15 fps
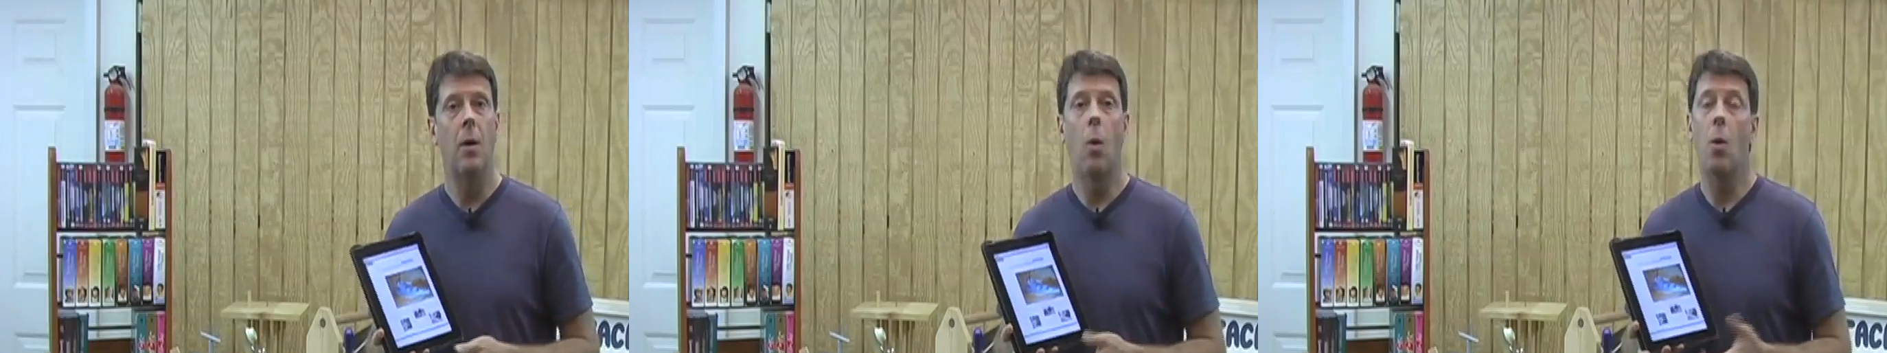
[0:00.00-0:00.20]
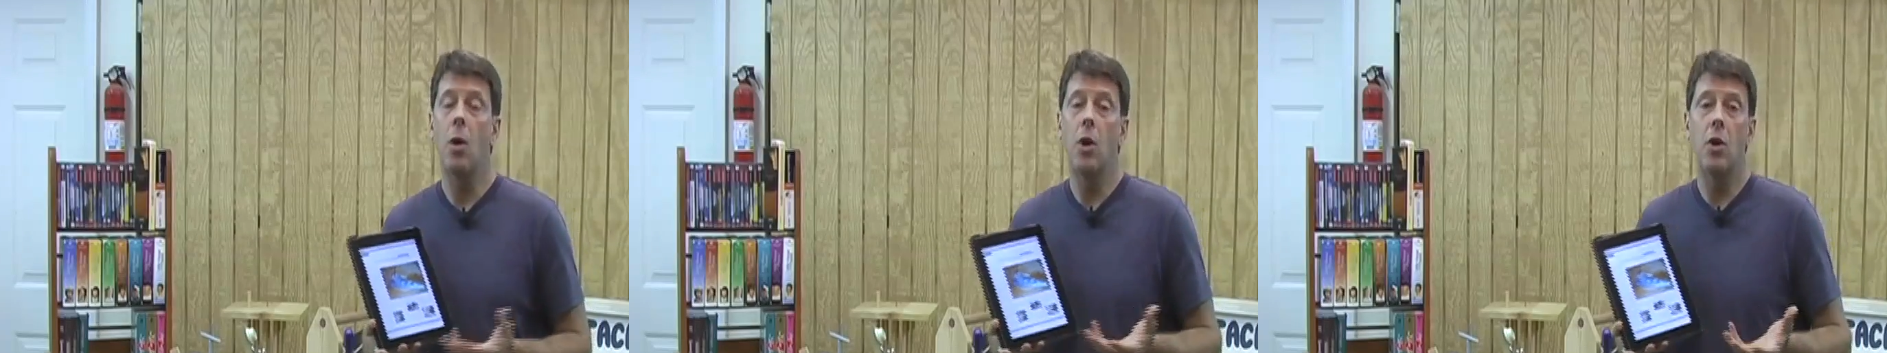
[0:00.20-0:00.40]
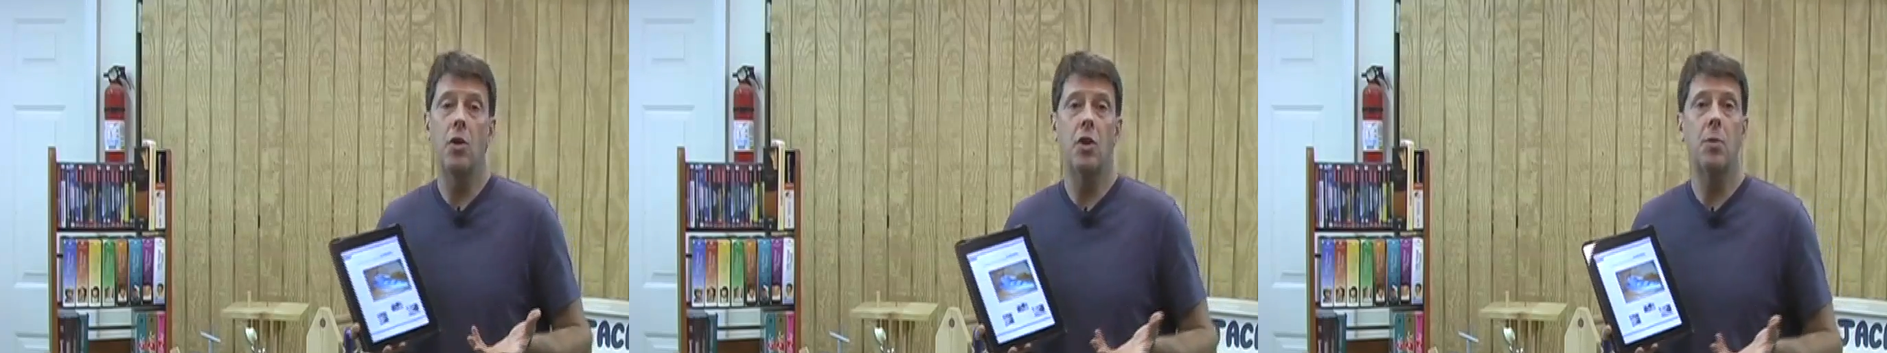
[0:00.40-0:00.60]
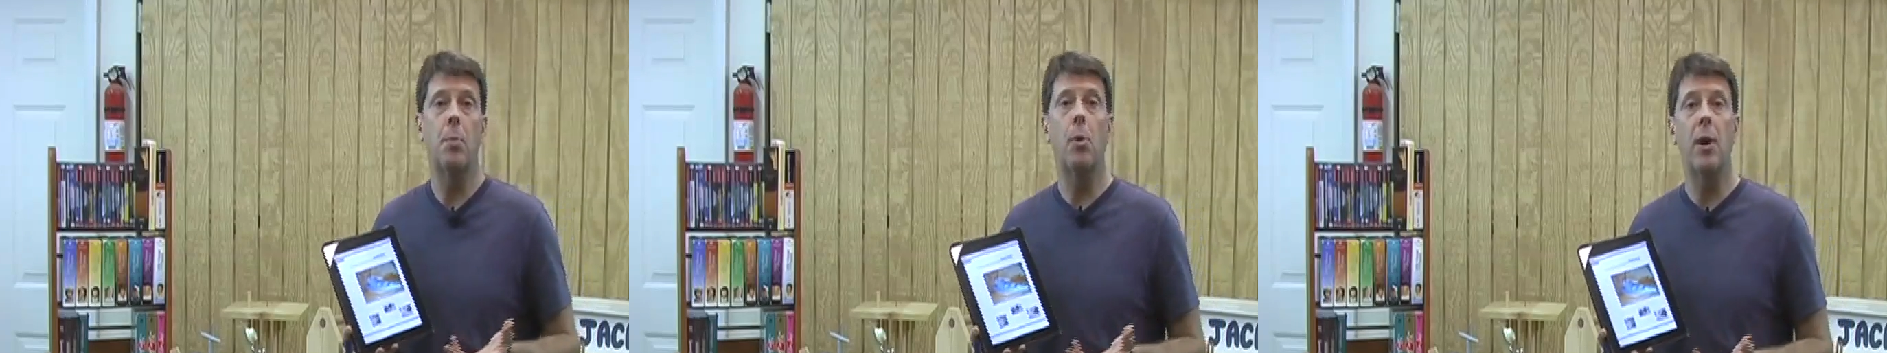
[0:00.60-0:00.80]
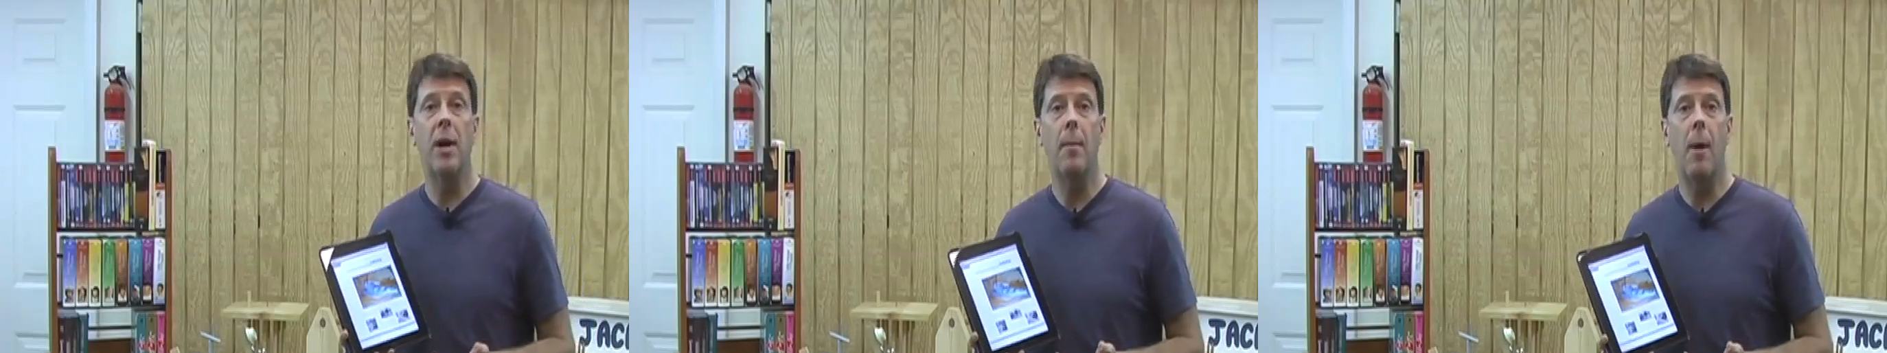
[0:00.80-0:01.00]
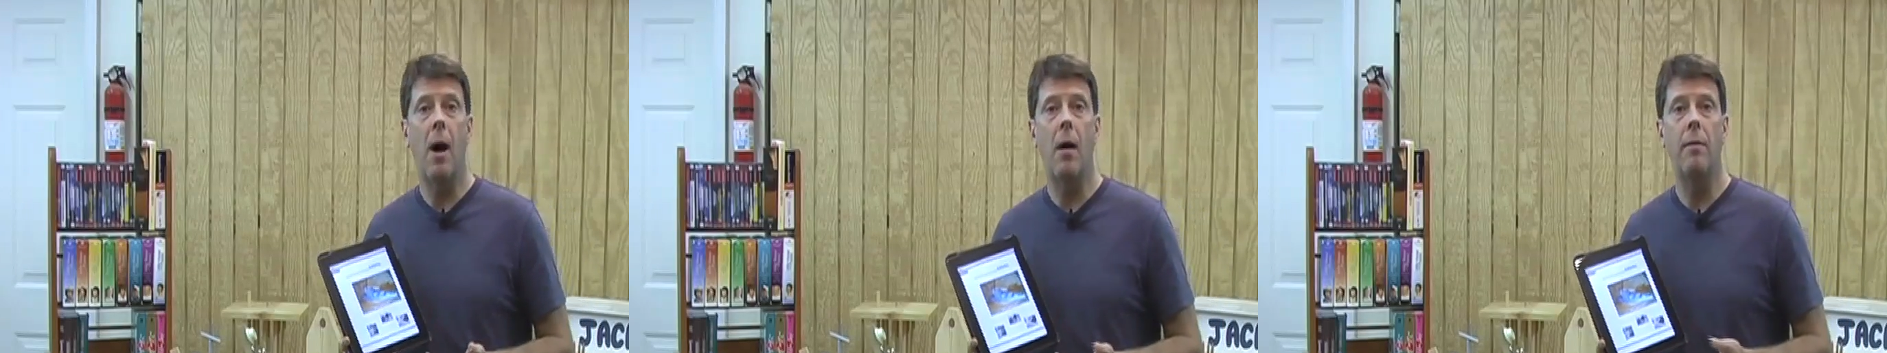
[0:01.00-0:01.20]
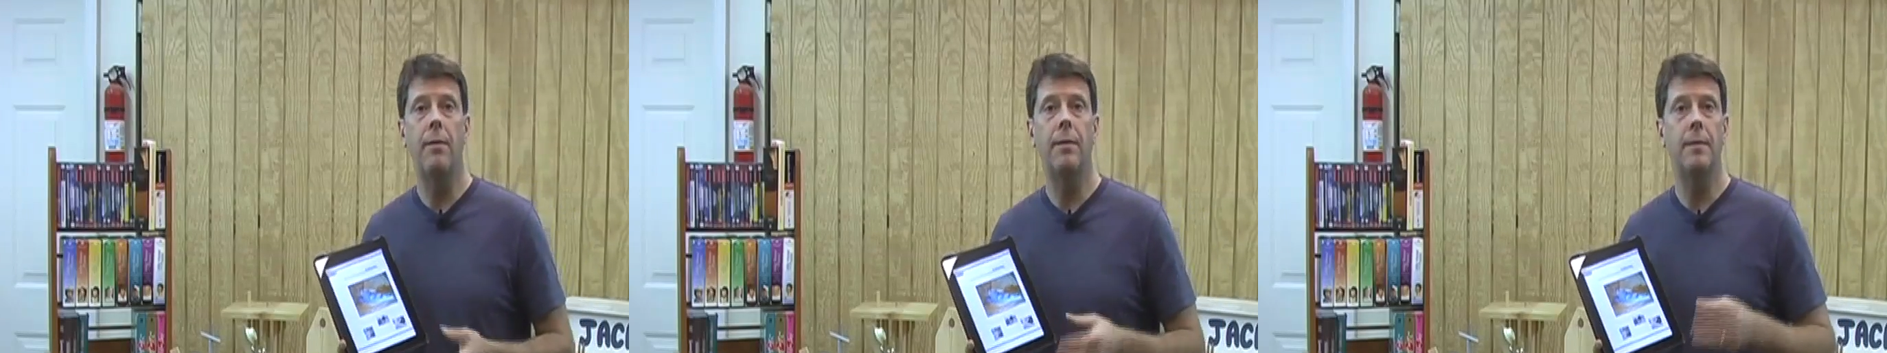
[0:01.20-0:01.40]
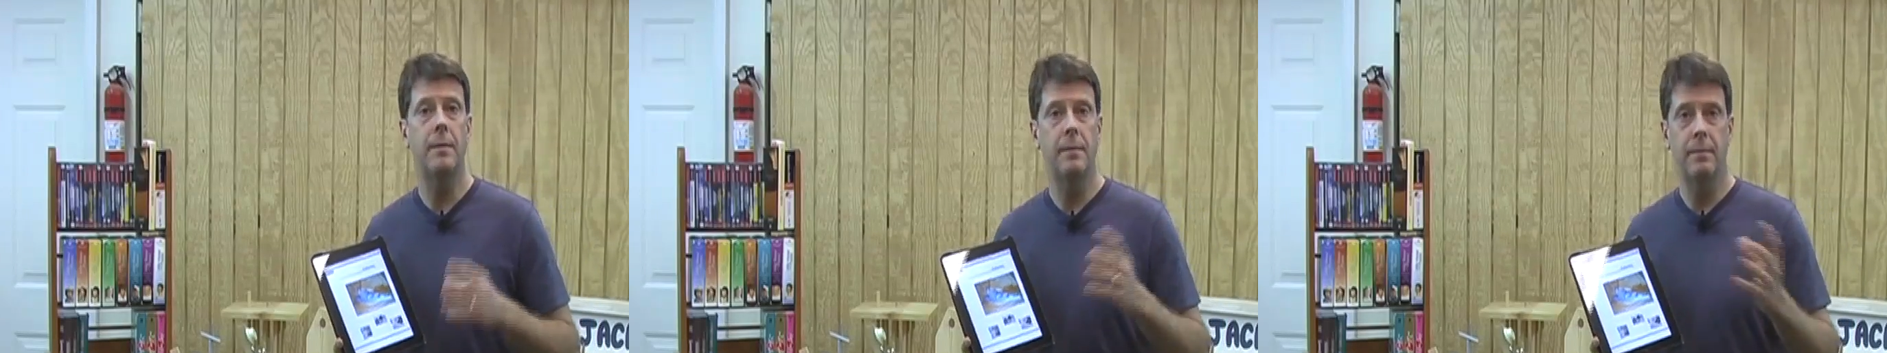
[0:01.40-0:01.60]
Or you can just print them
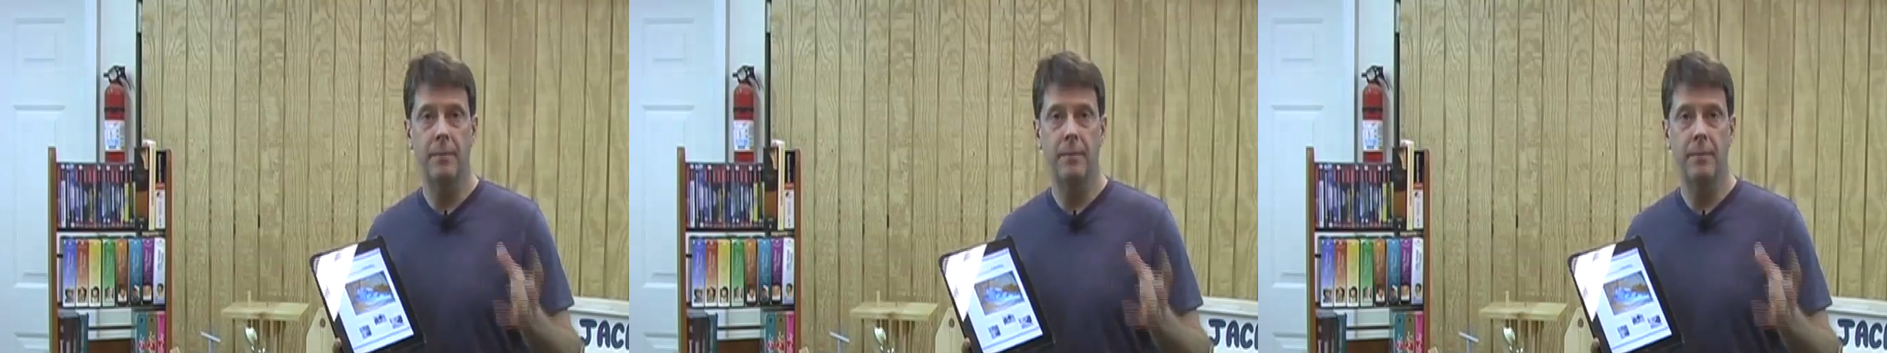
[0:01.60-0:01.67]
off